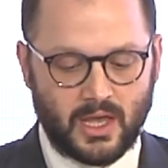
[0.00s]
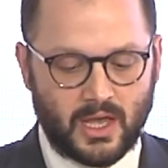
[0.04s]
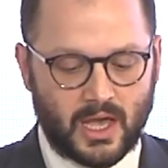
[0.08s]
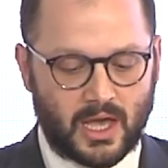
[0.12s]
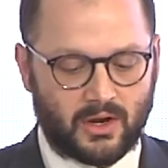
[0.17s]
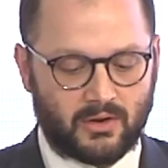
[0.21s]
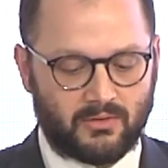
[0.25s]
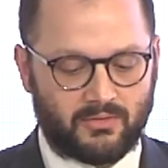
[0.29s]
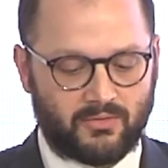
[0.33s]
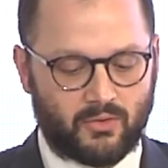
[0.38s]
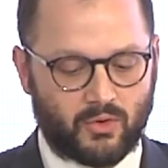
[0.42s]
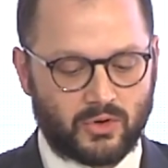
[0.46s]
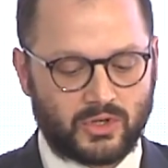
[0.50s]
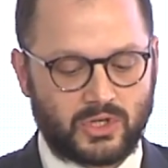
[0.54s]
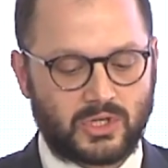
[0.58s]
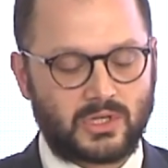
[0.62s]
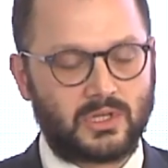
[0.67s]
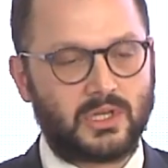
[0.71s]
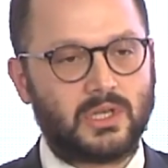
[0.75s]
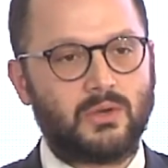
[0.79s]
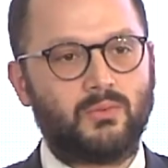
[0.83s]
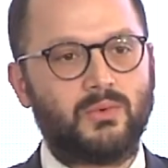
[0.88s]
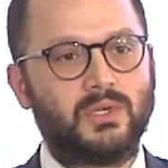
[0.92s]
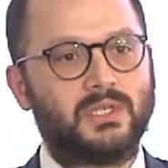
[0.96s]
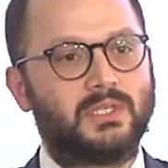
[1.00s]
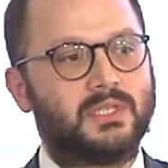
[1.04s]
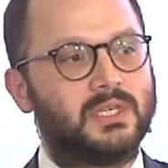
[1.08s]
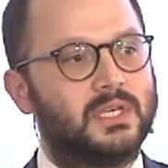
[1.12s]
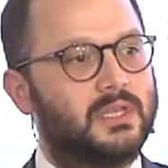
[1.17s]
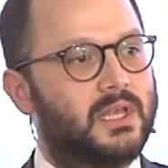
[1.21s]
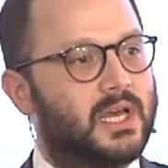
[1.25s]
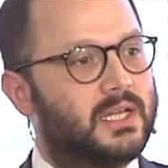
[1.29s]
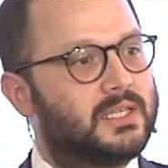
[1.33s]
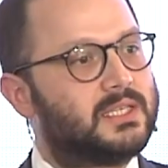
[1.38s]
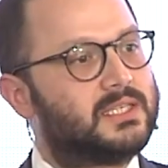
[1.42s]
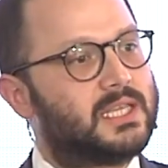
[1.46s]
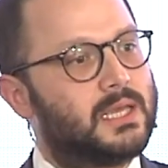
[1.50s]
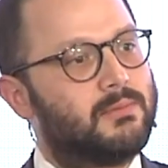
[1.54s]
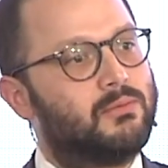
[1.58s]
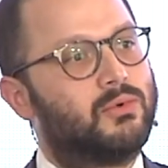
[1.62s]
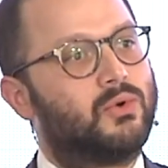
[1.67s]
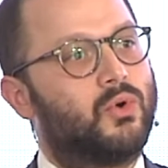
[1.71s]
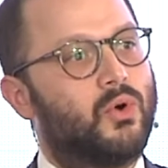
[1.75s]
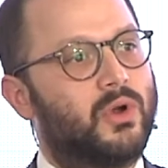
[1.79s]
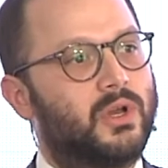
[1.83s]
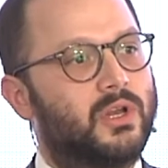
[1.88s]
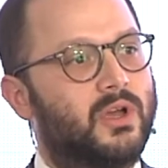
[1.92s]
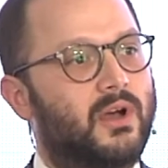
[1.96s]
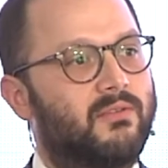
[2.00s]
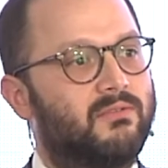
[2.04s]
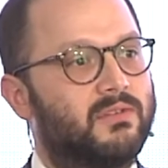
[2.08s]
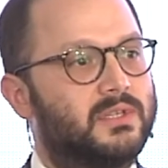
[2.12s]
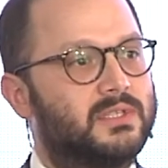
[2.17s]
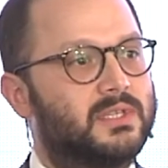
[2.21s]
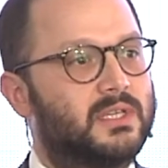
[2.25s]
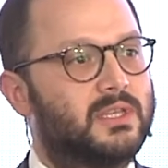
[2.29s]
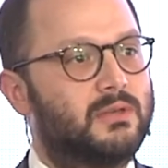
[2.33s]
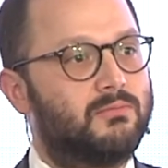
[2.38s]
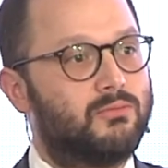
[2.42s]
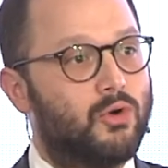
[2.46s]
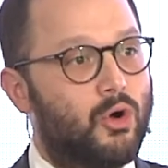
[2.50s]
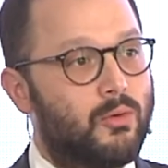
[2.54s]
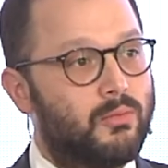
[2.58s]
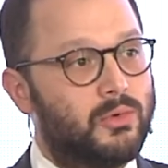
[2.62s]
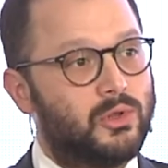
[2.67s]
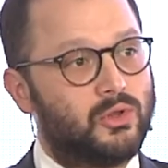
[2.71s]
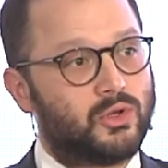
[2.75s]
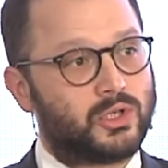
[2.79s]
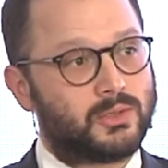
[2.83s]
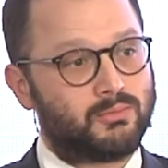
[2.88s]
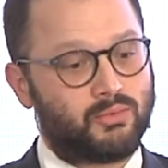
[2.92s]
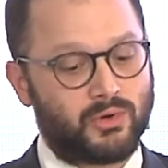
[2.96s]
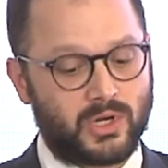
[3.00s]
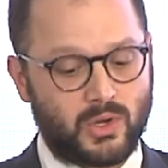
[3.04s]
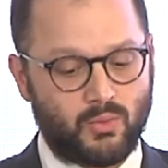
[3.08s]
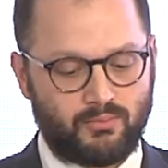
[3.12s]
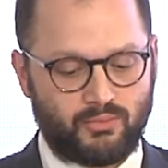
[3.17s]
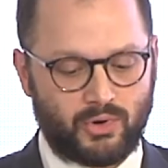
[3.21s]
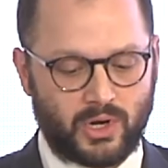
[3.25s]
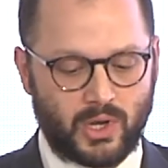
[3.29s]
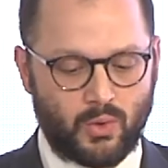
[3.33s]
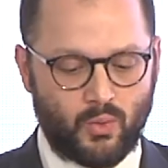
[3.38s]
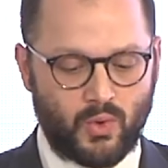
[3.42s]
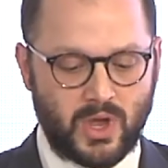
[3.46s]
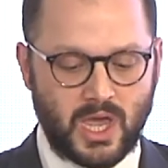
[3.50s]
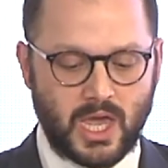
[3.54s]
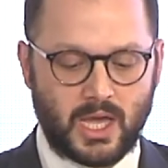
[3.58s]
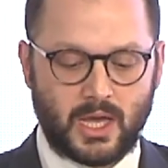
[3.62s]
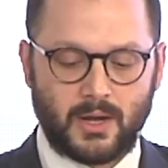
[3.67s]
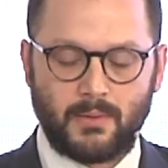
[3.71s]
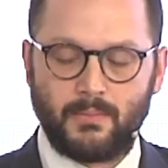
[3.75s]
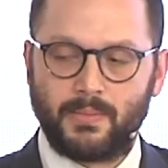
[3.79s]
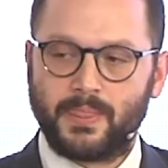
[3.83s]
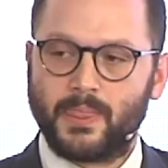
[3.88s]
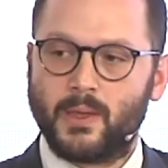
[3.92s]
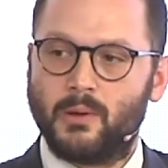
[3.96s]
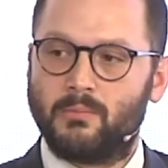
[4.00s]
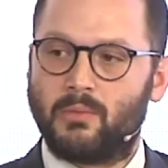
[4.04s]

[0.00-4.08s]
And unfortunately, we see that stablecoin governance at the moment looks pretty weak.